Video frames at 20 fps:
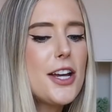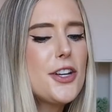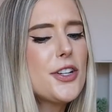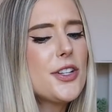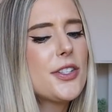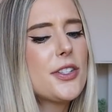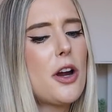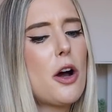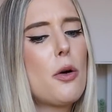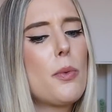
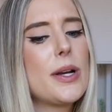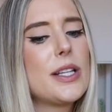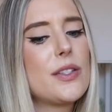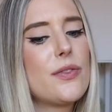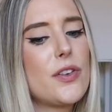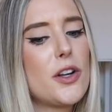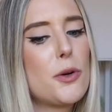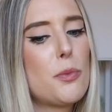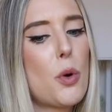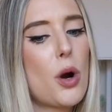just always
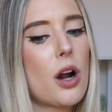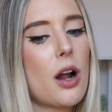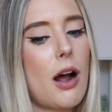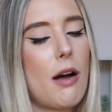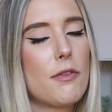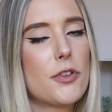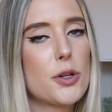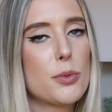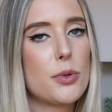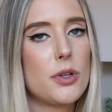feel more
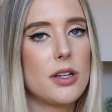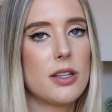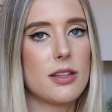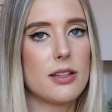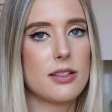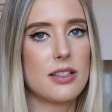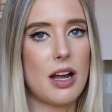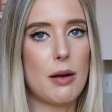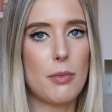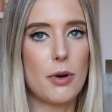comfortable in the
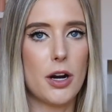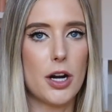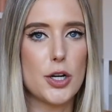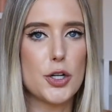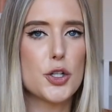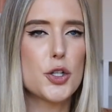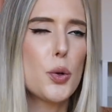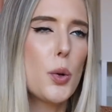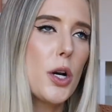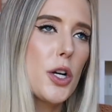summer in
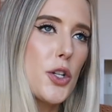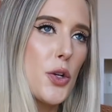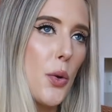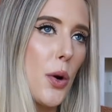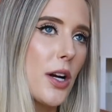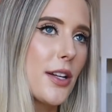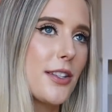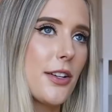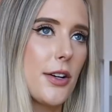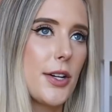short
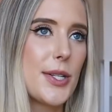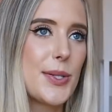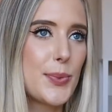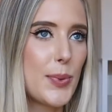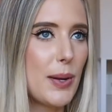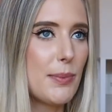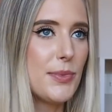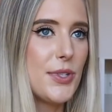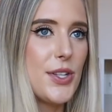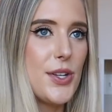shorts or a
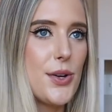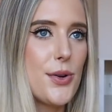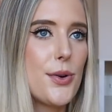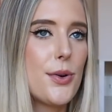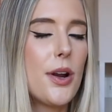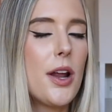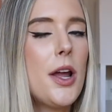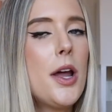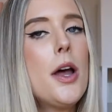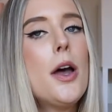
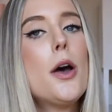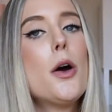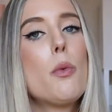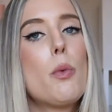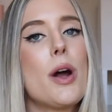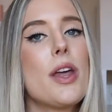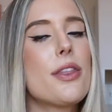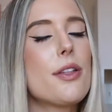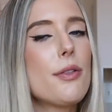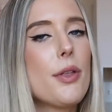swimsuit
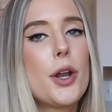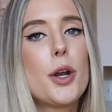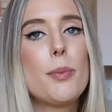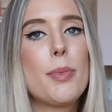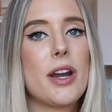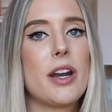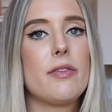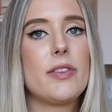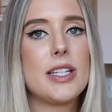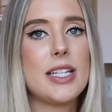with a little
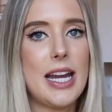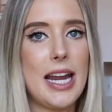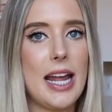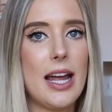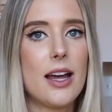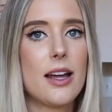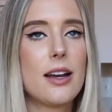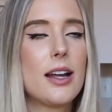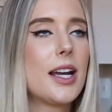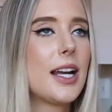bit of a tan.